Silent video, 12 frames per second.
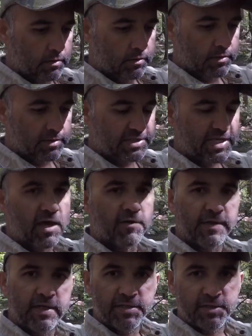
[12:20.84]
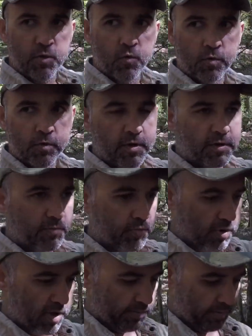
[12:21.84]
southeast corner of the
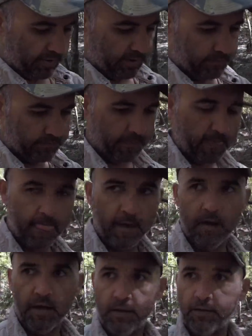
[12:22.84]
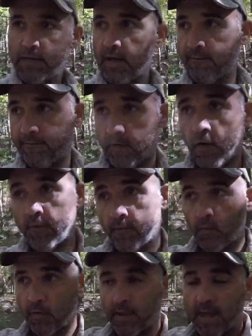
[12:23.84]
property, not far from
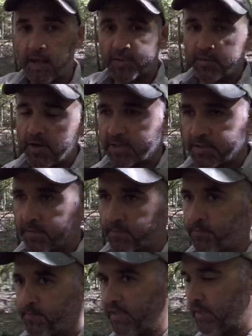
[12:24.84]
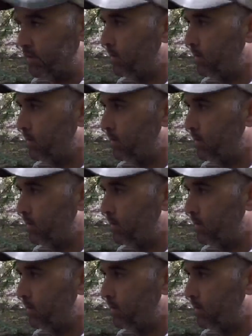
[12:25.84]
where the house will actually be.